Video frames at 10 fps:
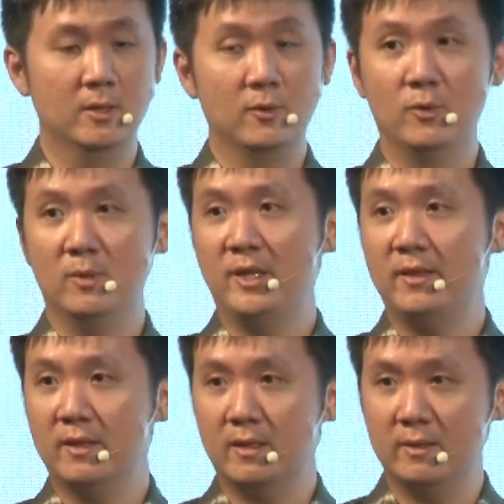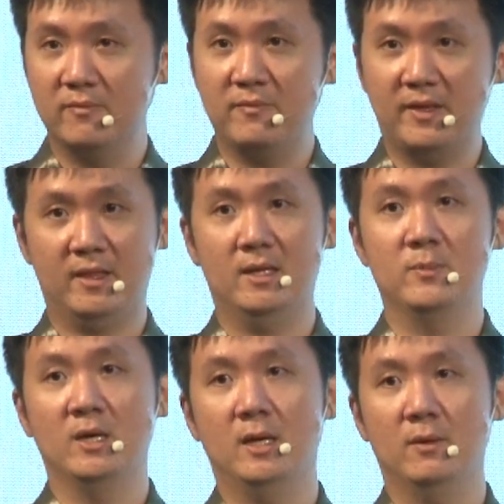We're basically fixing up the
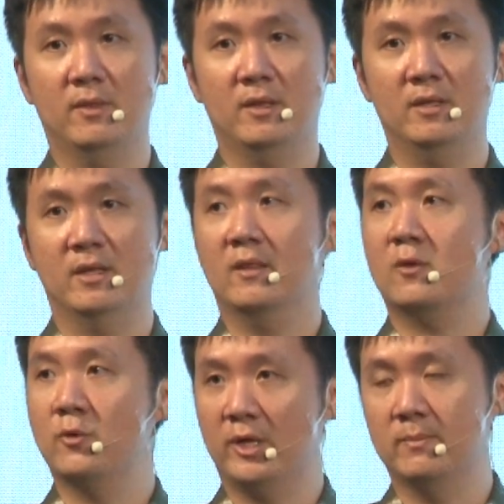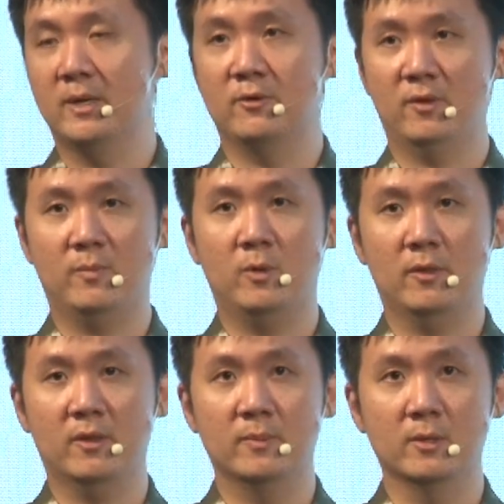house in as quick a manner as
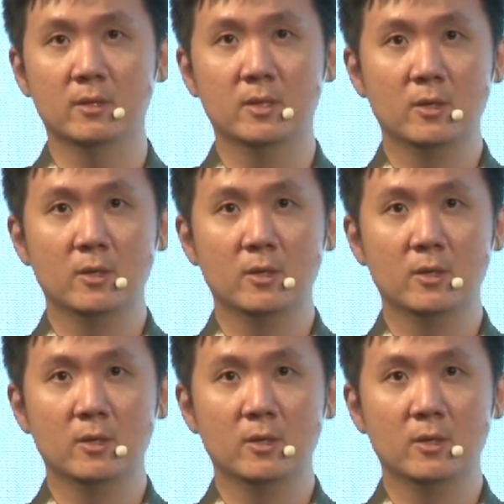possible